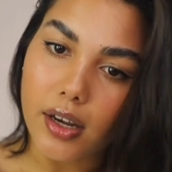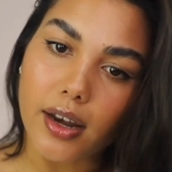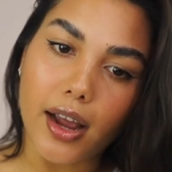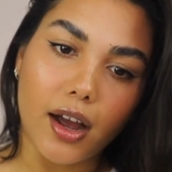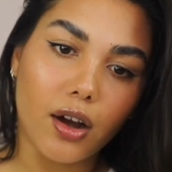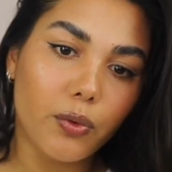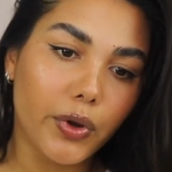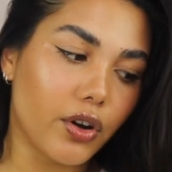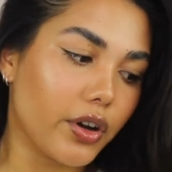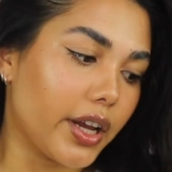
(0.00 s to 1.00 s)
And now
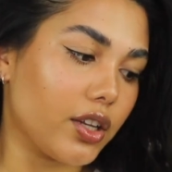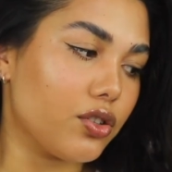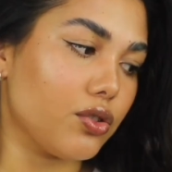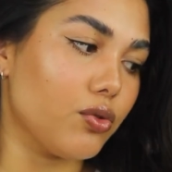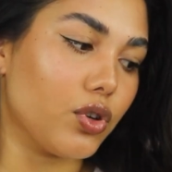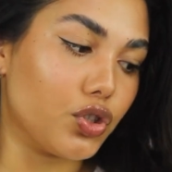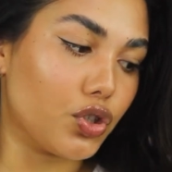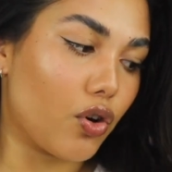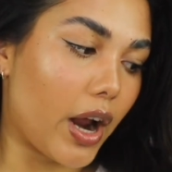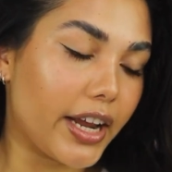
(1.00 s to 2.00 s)
we are going to
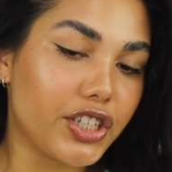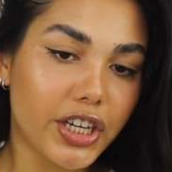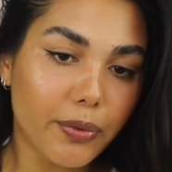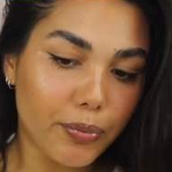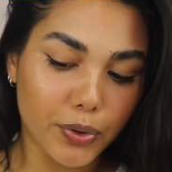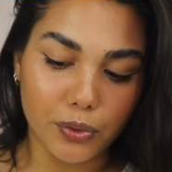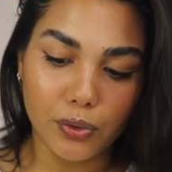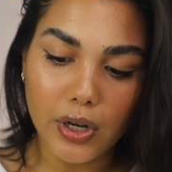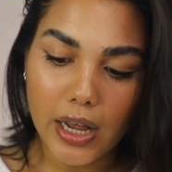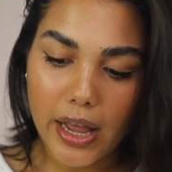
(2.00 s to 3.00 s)
dry shampoo,
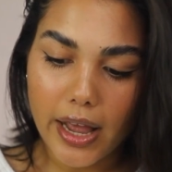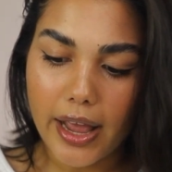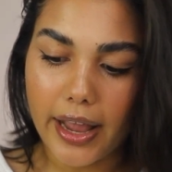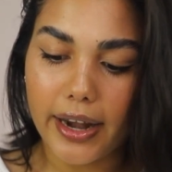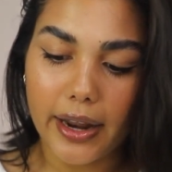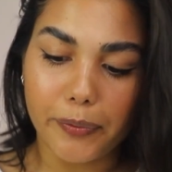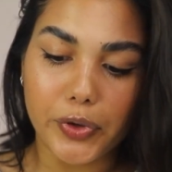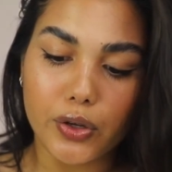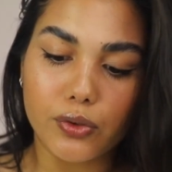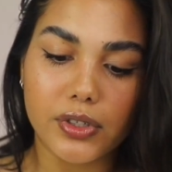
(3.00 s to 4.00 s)
and I'm
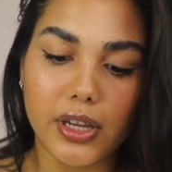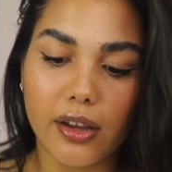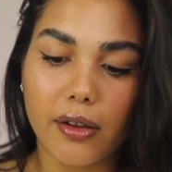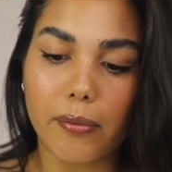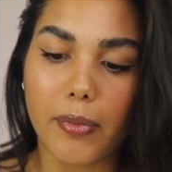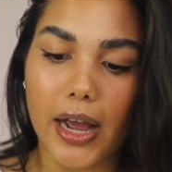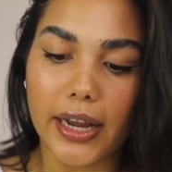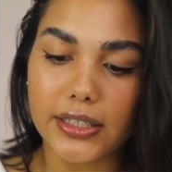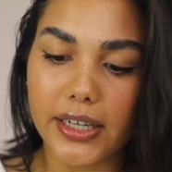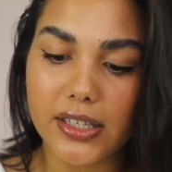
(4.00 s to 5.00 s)
using
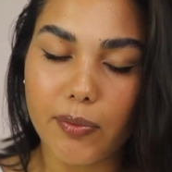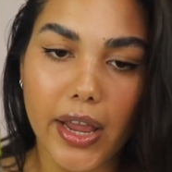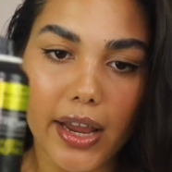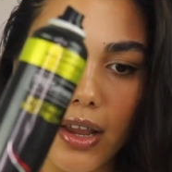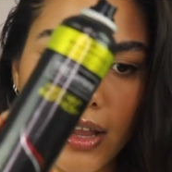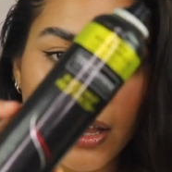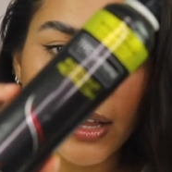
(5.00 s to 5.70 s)
my Tresemme